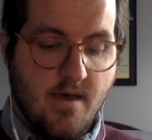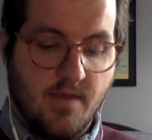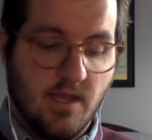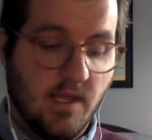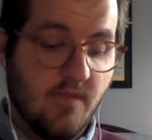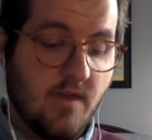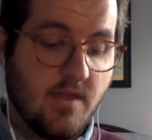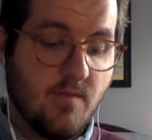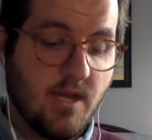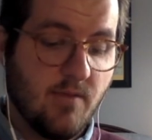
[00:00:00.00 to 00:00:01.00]
They leave on
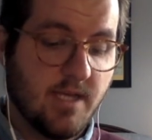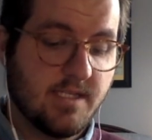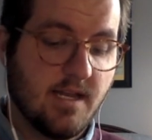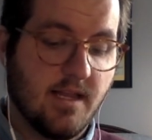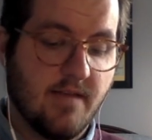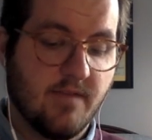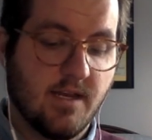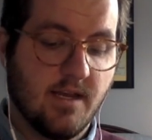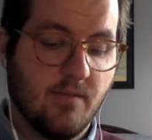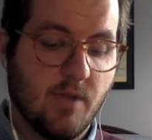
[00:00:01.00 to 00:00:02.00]
the minibus at
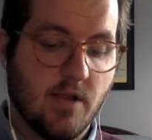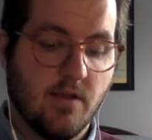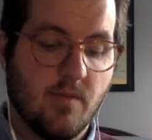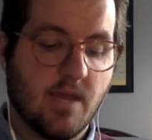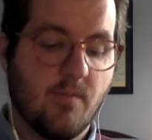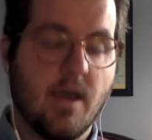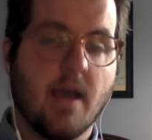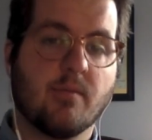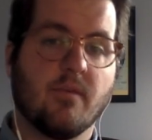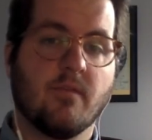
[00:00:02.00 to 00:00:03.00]
11 and barely make it
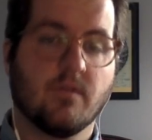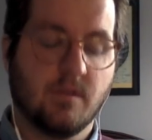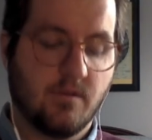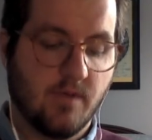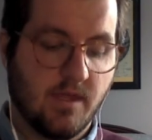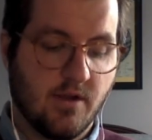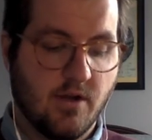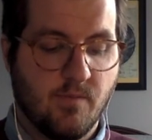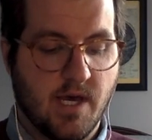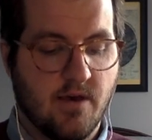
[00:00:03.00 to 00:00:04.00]
back before the
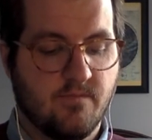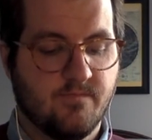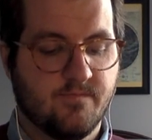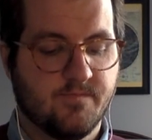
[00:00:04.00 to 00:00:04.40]
3:30 bell.